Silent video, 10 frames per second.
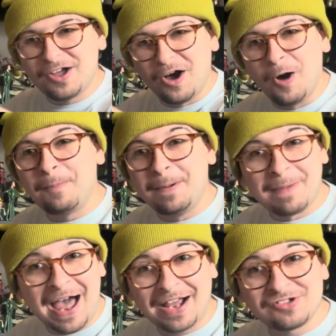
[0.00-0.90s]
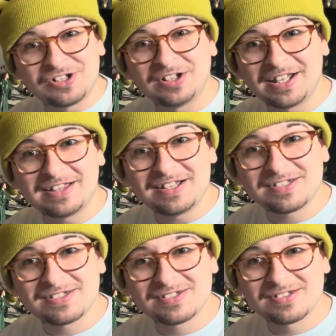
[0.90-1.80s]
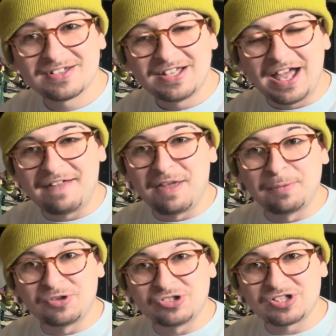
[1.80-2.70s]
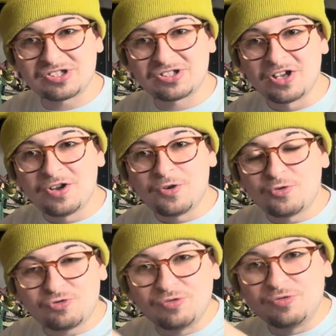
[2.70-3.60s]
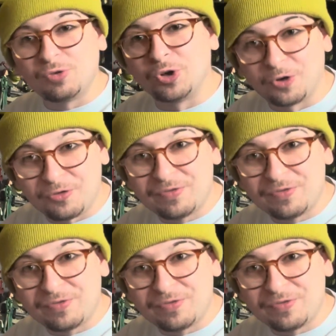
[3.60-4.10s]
open packaging like this, and they were just Lord of the